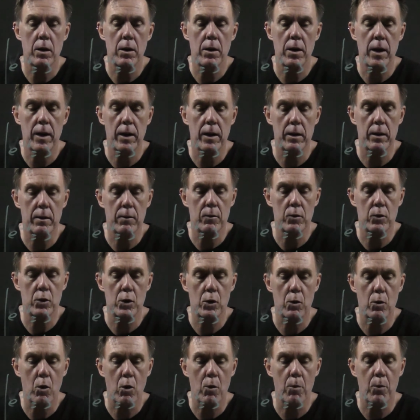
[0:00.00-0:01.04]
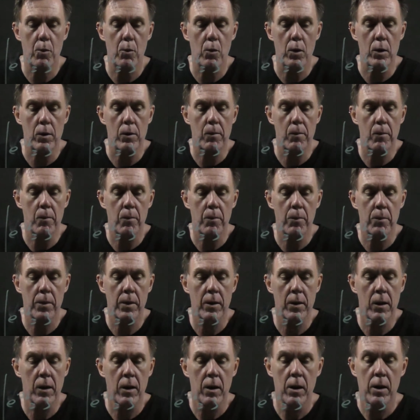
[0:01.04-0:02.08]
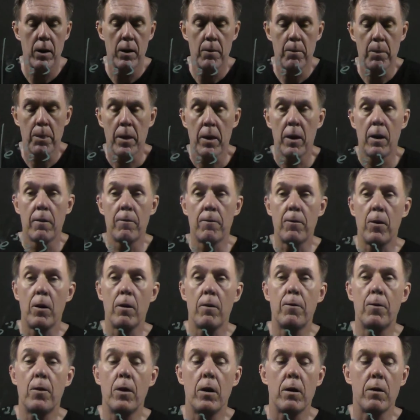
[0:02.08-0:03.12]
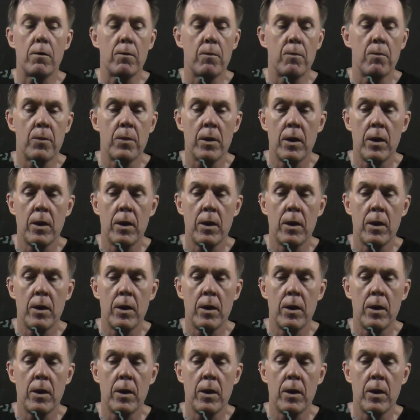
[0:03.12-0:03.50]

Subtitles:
-0.55.